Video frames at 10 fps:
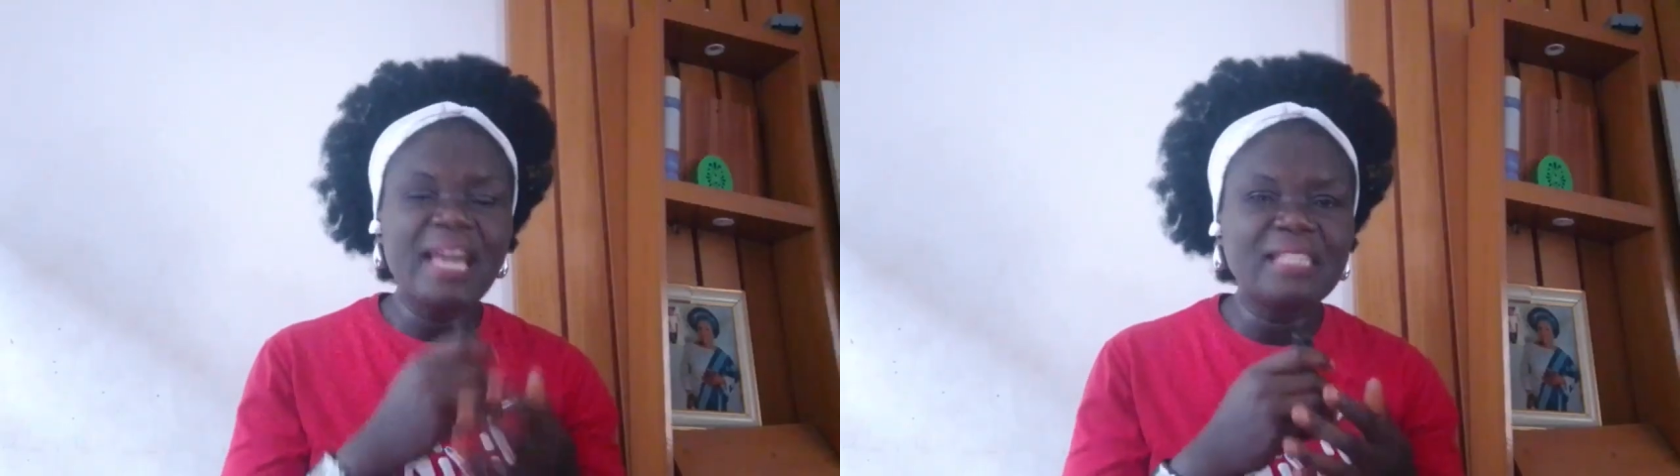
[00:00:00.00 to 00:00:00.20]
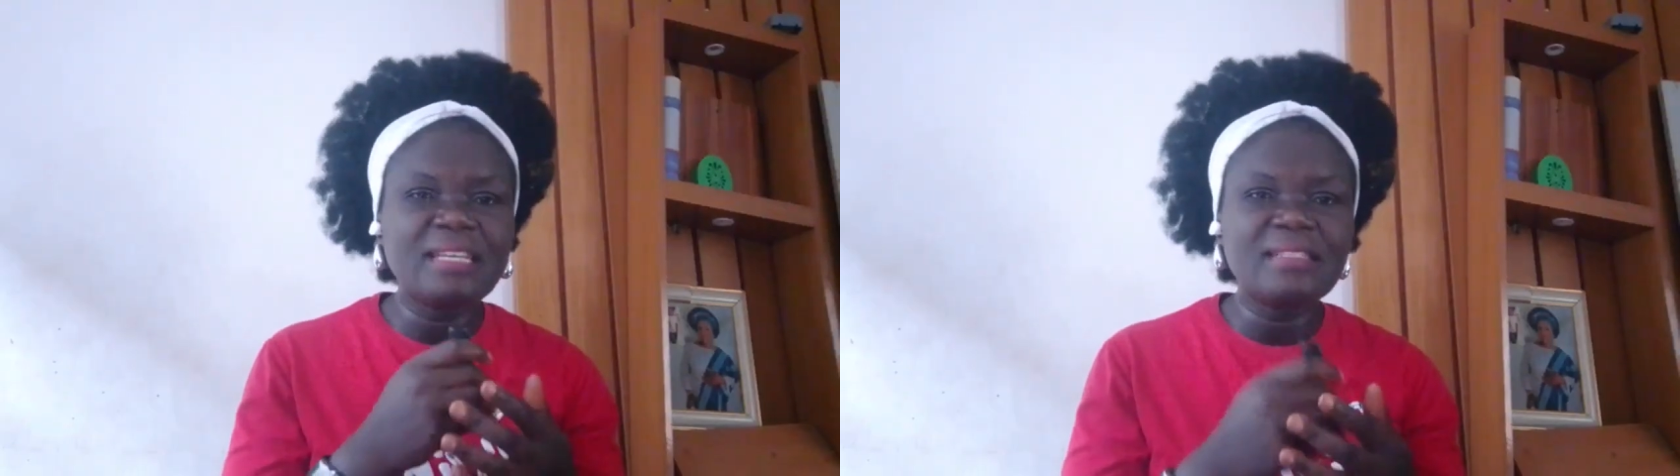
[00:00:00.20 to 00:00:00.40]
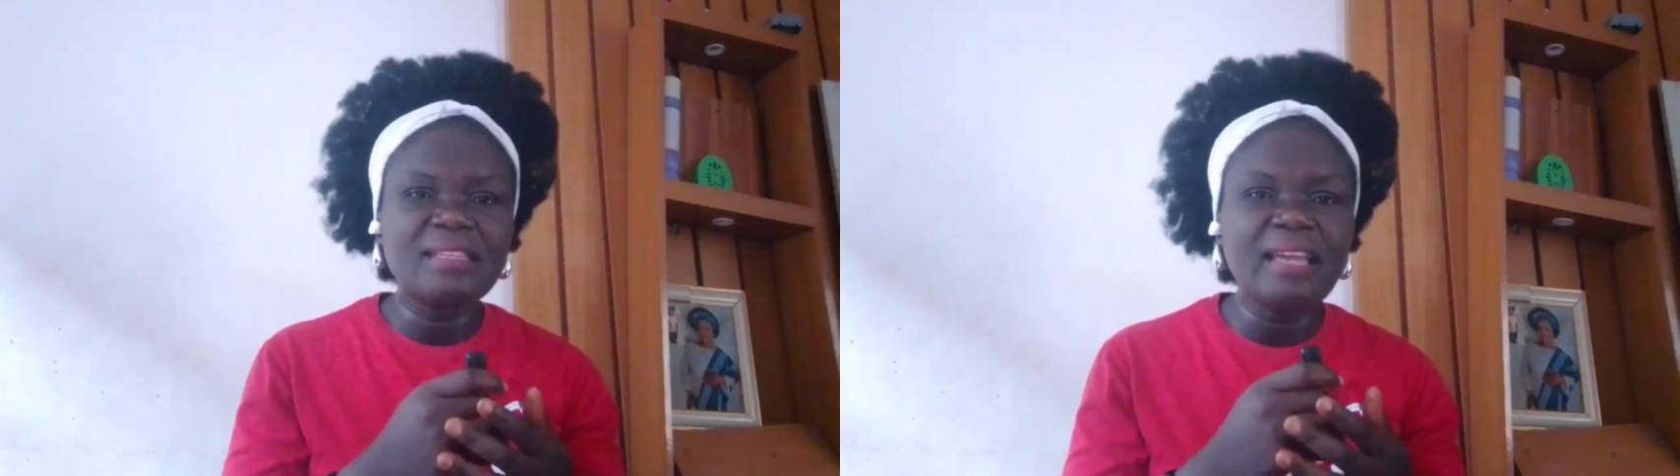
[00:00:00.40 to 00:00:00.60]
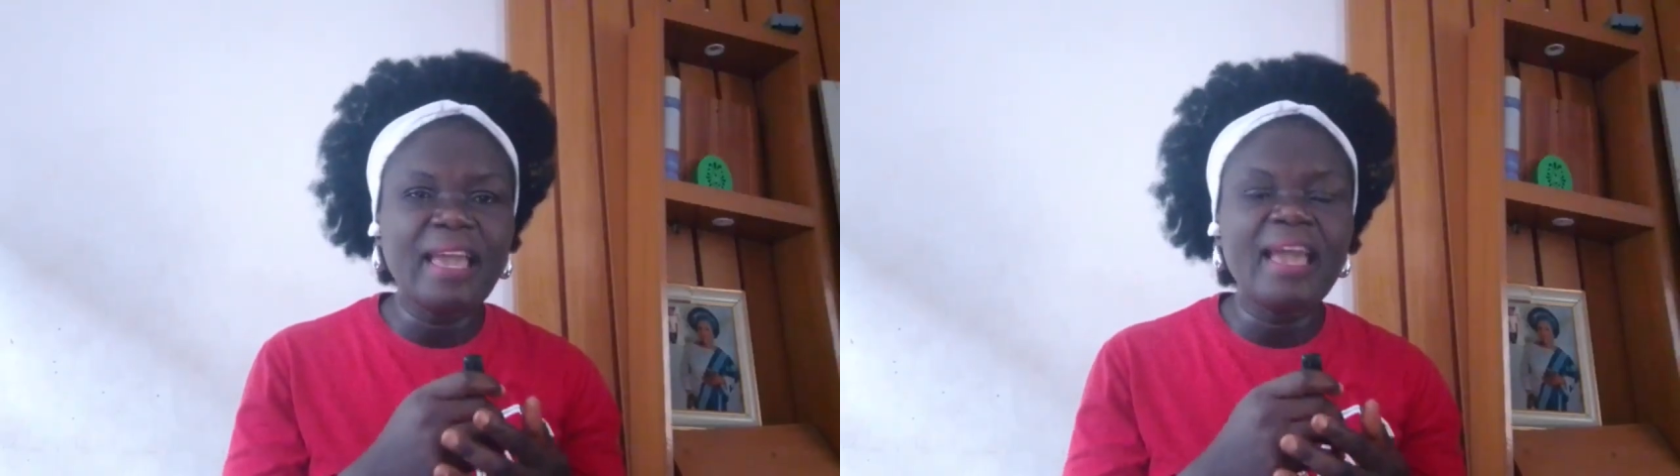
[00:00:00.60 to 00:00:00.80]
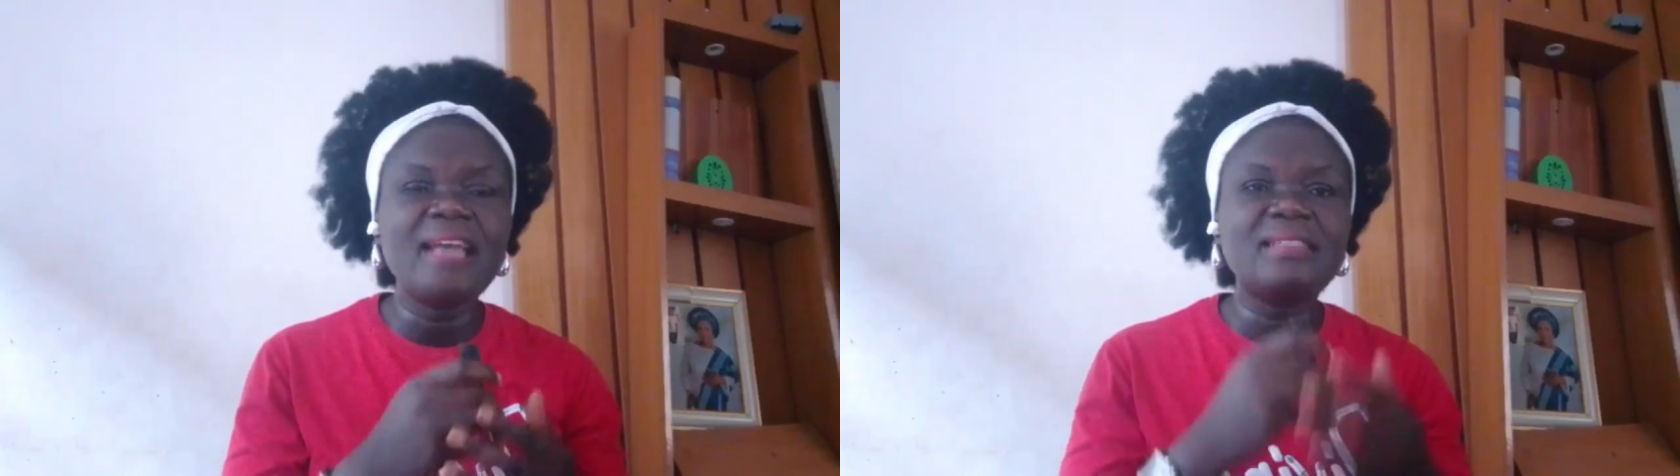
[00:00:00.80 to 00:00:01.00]

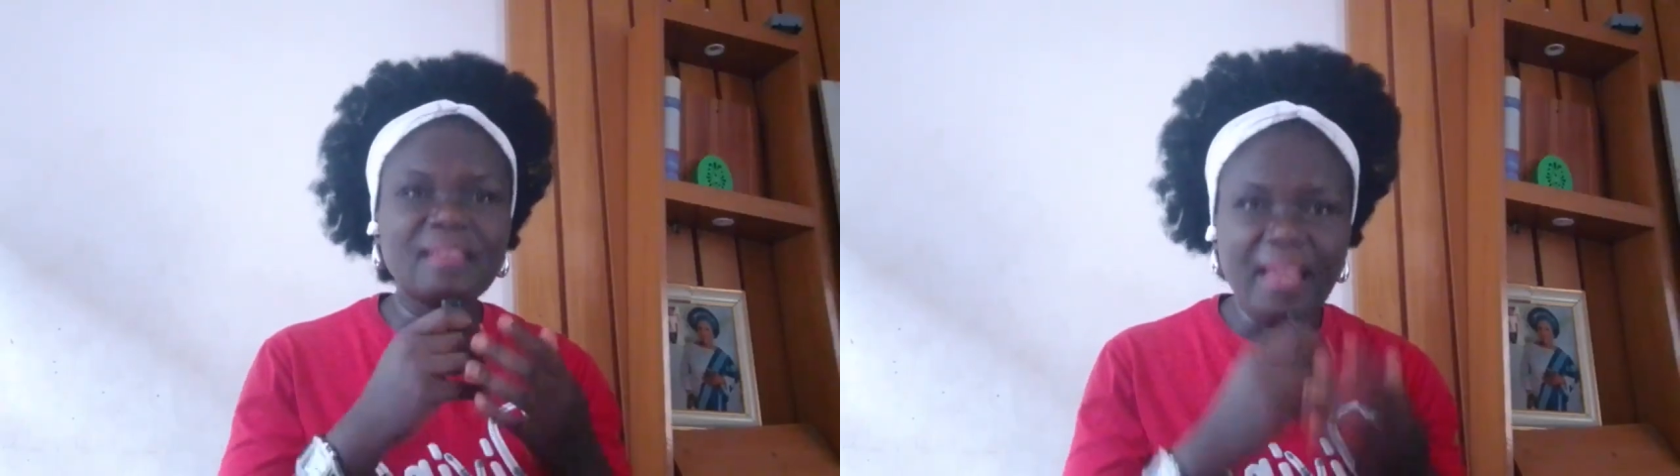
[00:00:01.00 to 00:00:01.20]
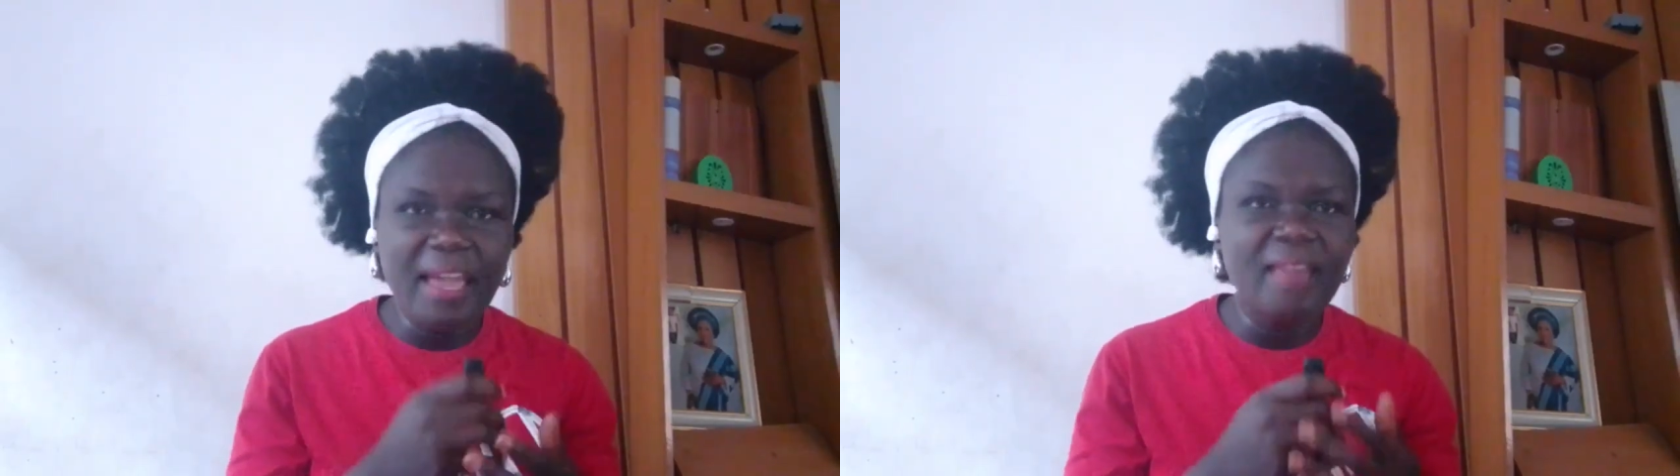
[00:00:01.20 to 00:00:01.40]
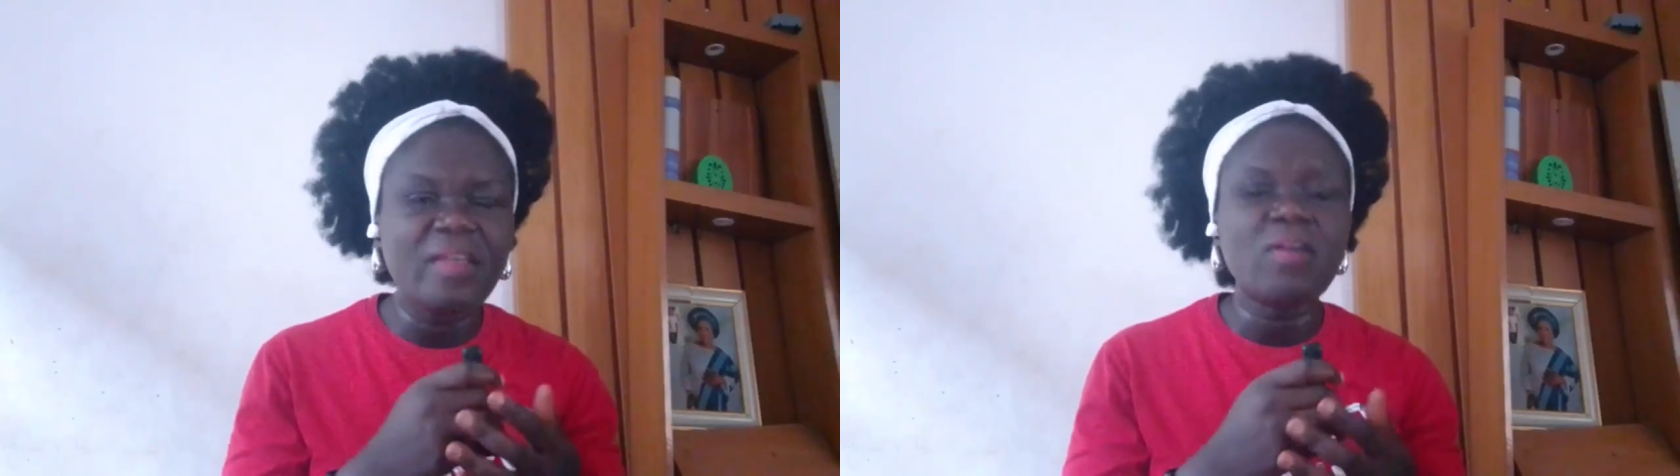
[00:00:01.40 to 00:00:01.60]
HACKS, in